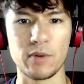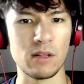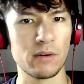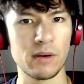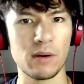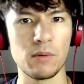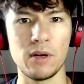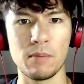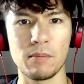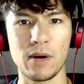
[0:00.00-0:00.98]
Okay, well
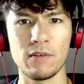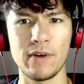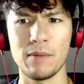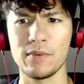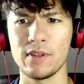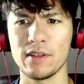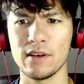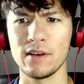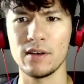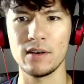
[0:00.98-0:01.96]
I'm kind of happy that
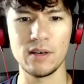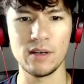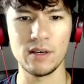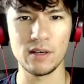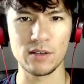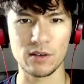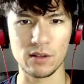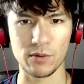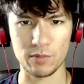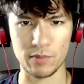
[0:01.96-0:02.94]
they
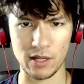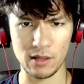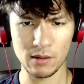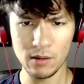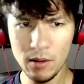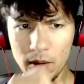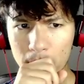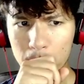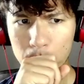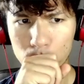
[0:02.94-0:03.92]
Lotus Petal.
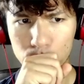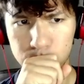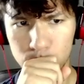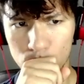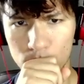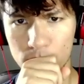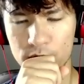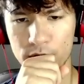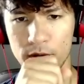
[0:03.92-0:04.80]
Sure.